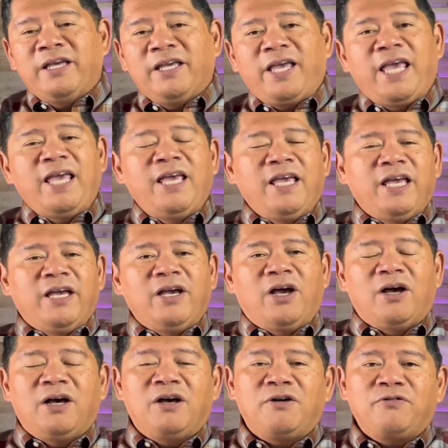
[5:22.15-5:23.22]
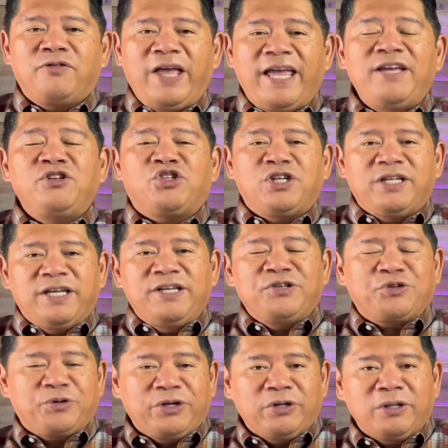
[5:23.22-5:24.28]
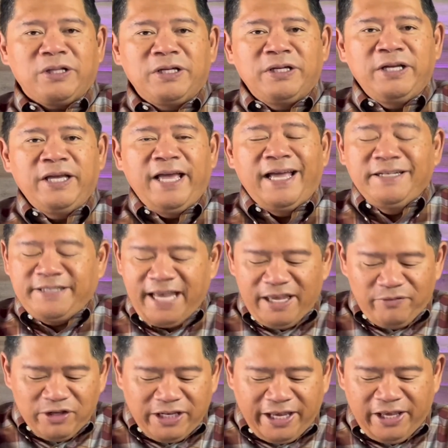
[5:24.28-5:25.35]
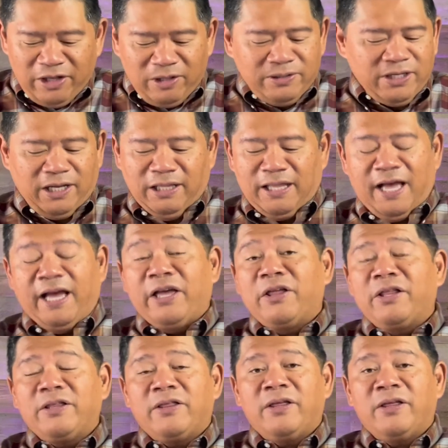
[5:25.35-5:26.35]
king of ancient Israel. And David killed a Goliath.